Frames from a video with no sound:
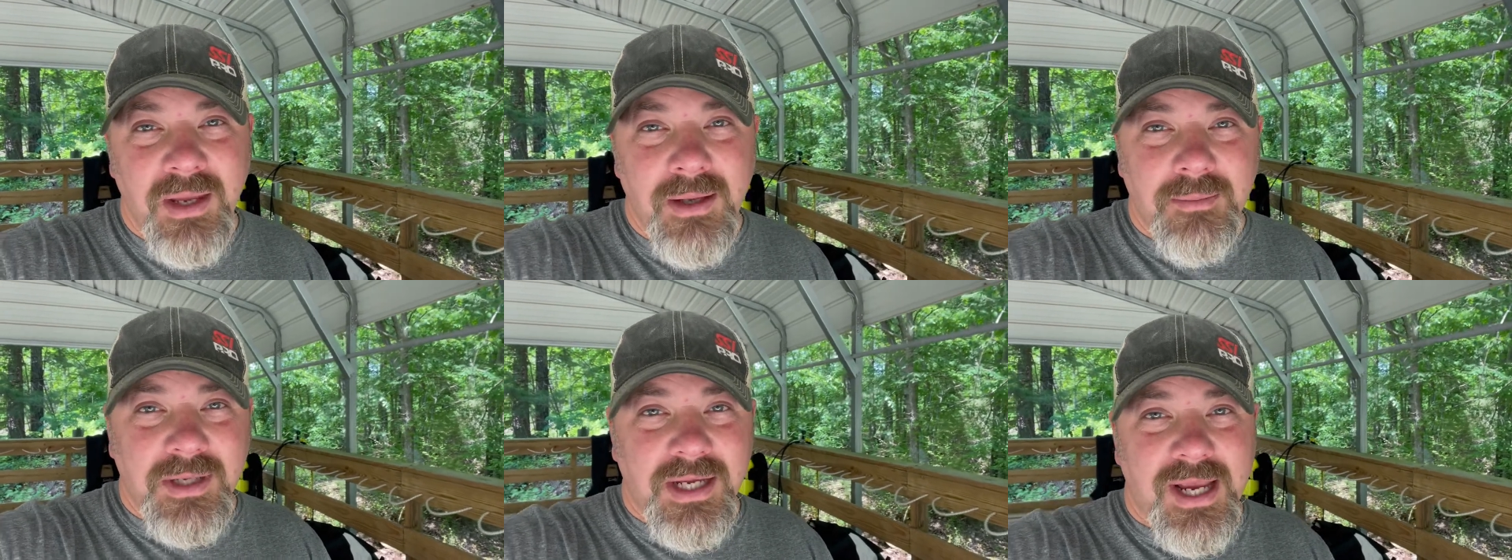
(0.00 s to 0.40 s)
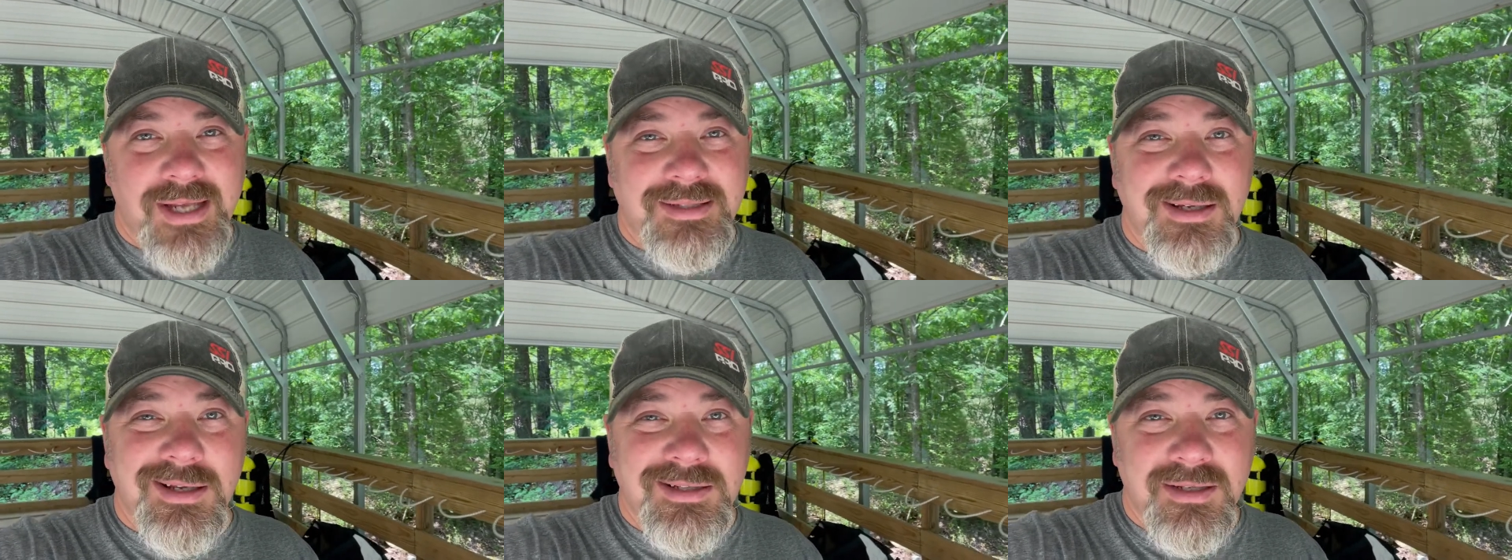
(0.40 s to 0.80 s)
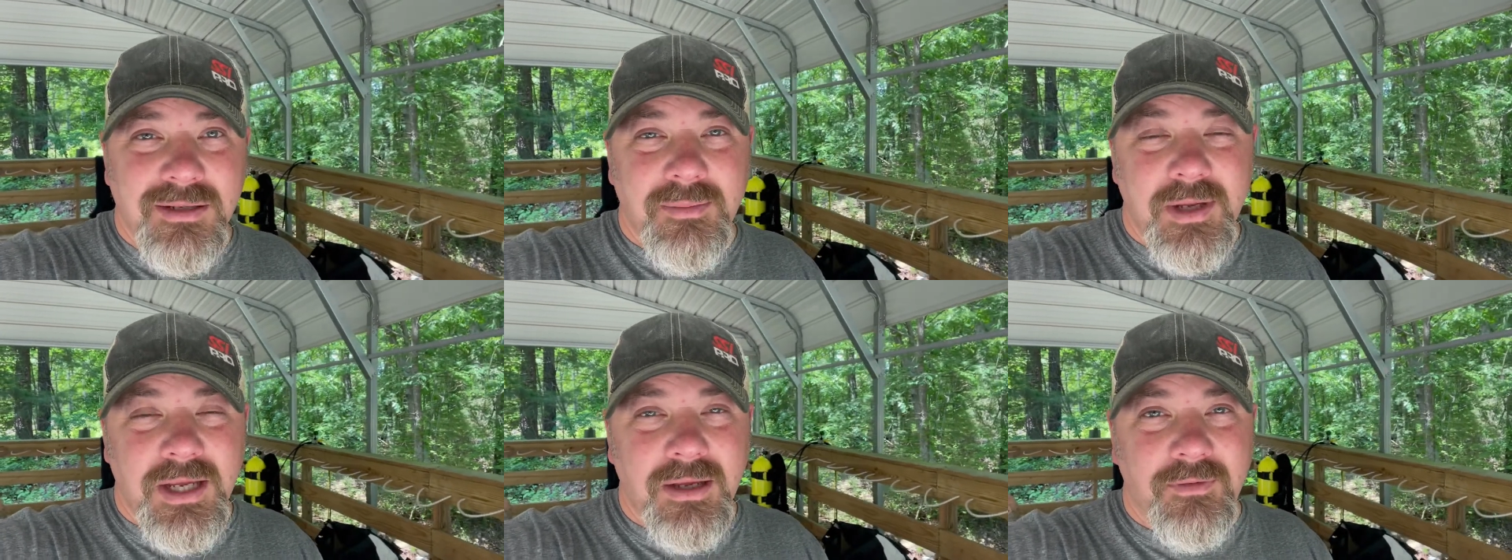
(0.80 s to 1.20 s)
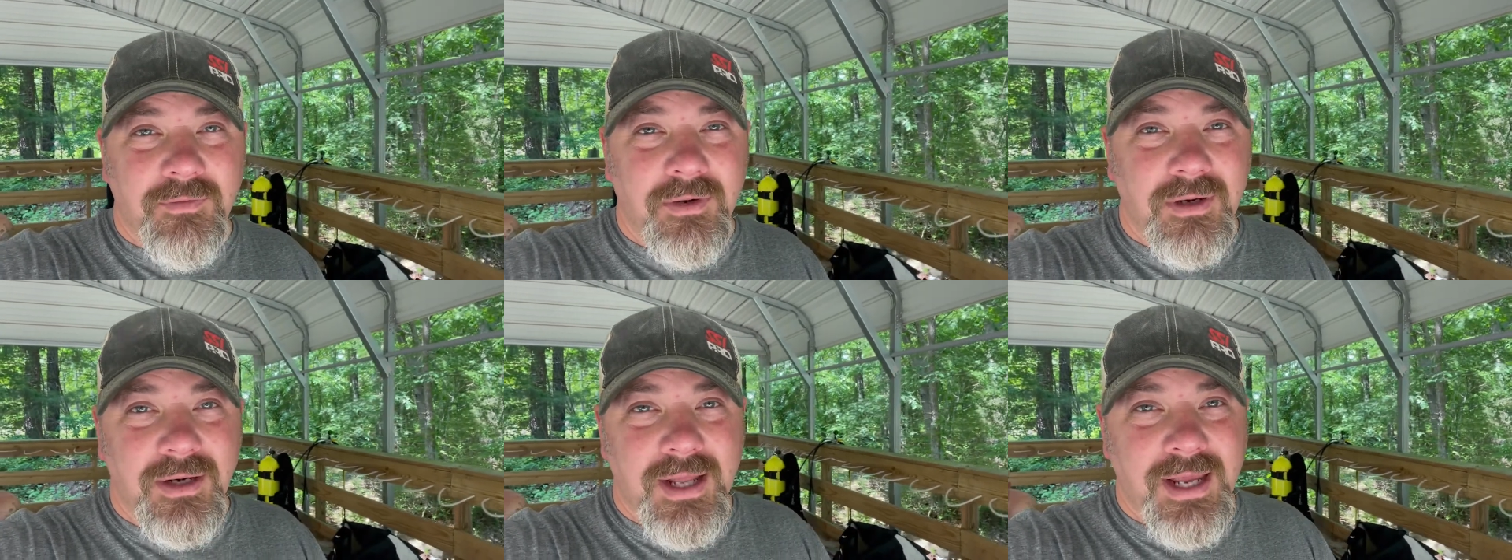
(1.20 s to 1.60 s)
But guys, that's going to be it for
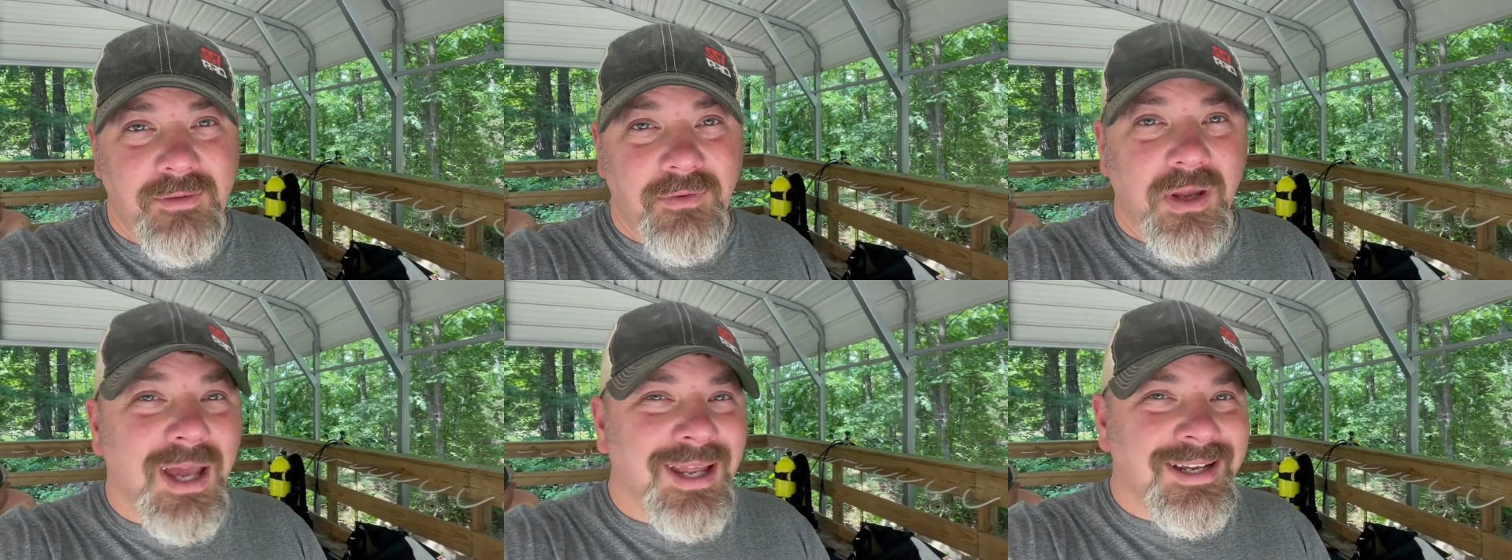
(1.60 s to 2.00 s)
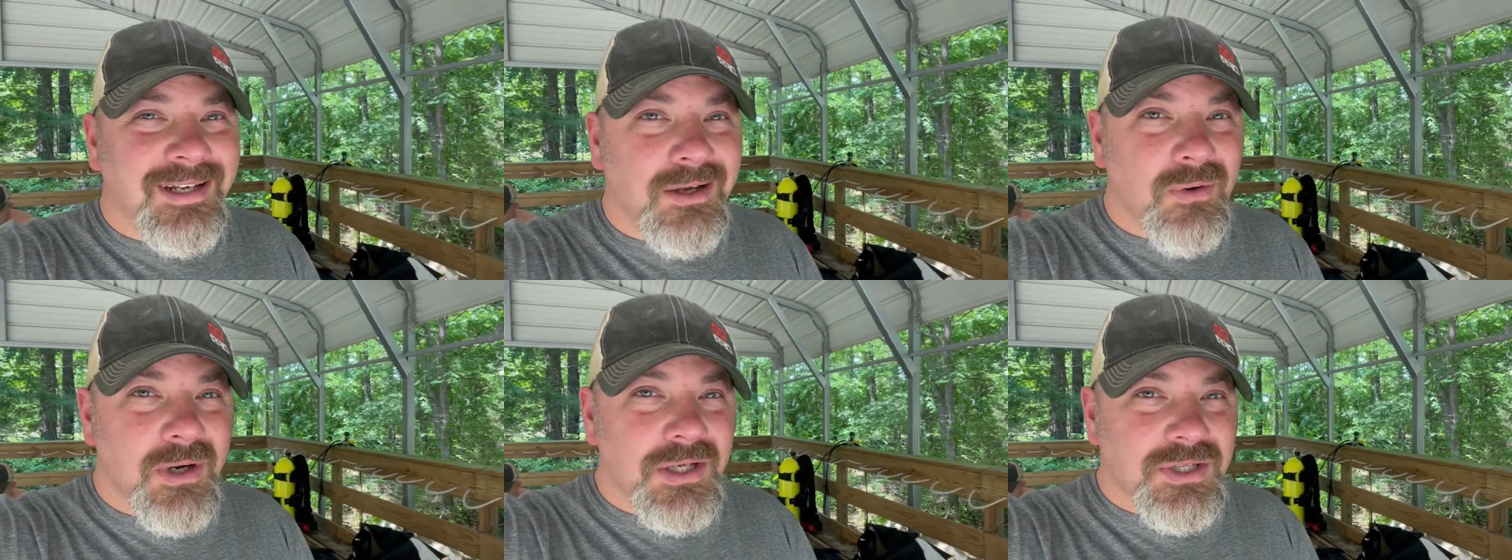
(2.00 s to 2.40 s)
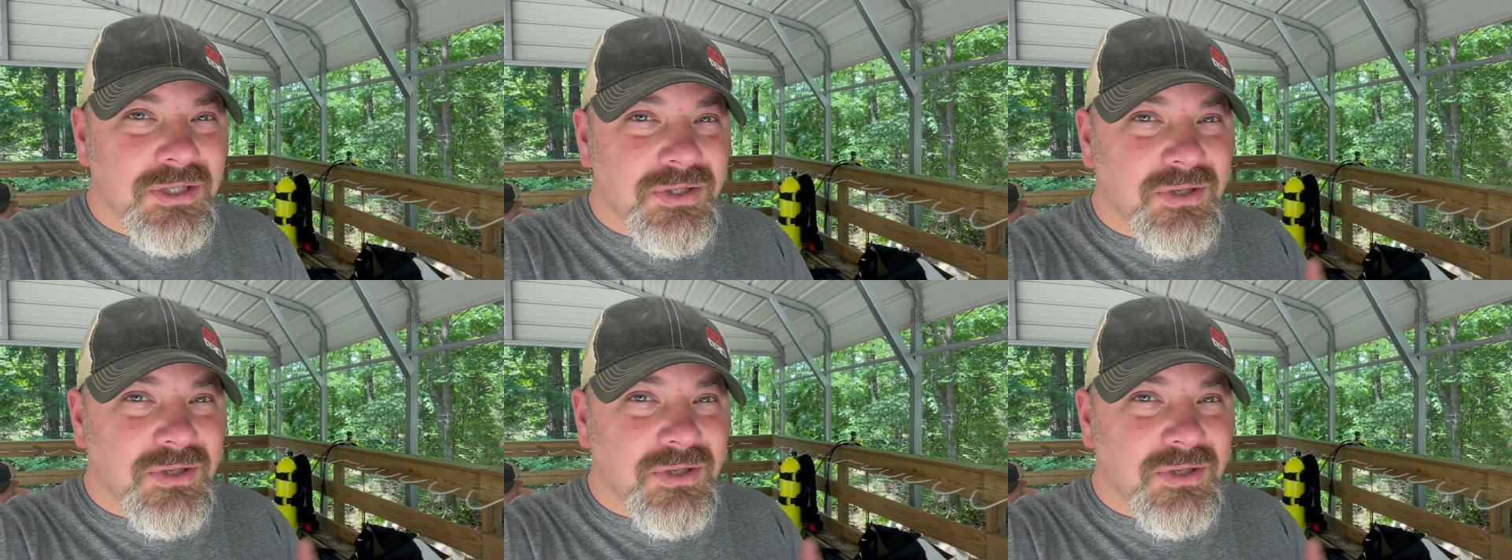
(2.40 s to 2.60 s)
today. If you got any questions,